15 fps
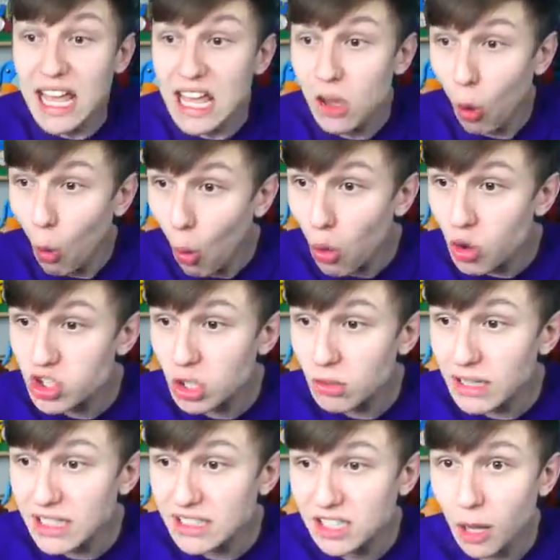He also
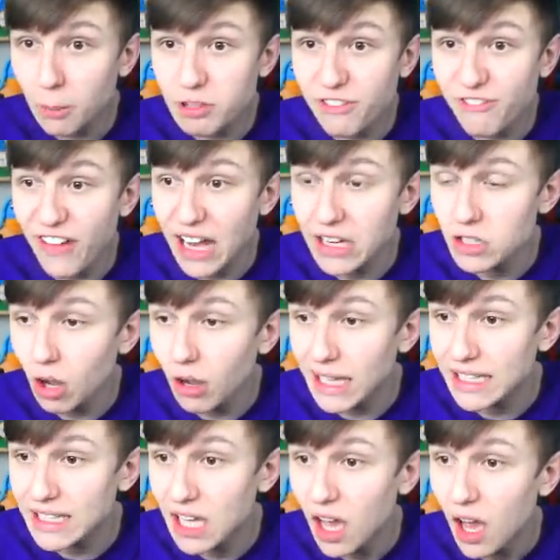links up to Van
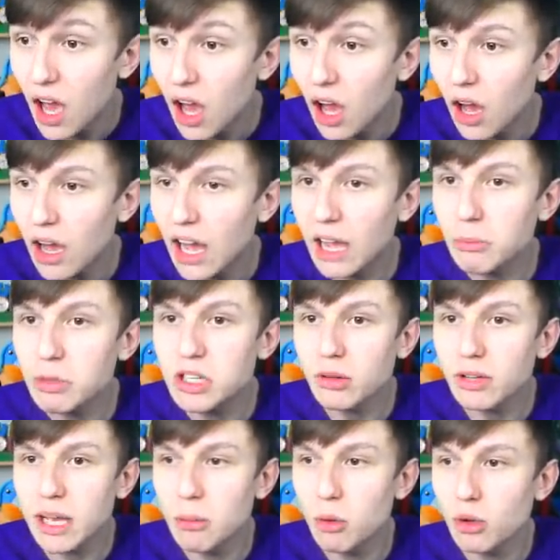Dijk, and we
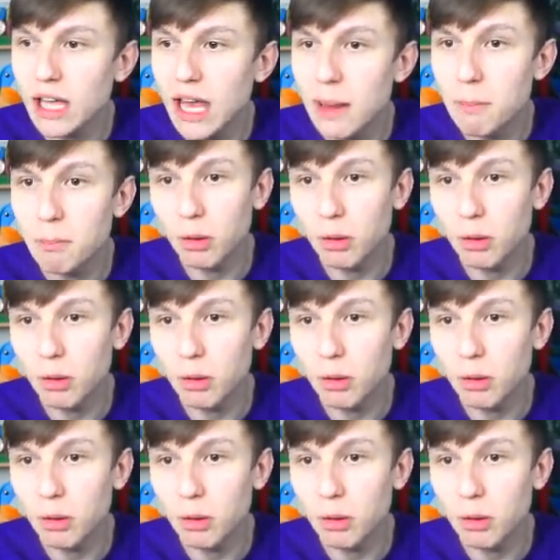don't get more chem,